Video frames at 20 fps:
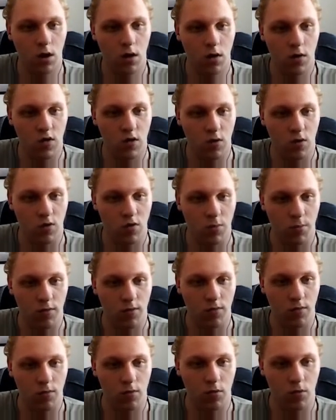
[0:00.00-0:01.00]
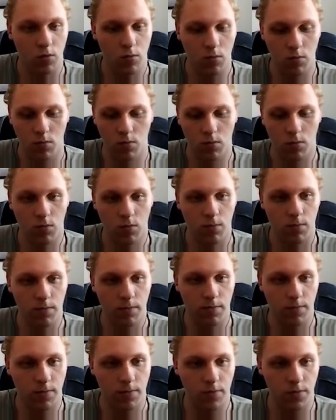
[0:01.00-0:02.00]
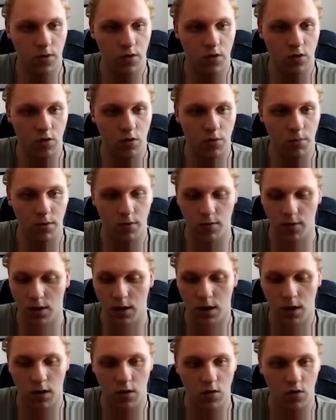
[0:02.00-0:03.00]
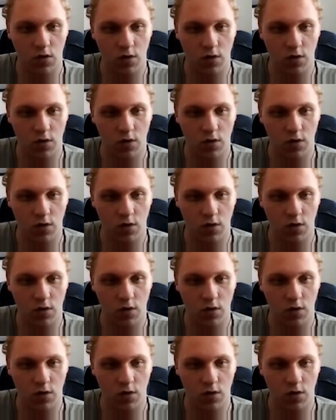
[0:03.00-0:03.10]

So to So to prevent any sort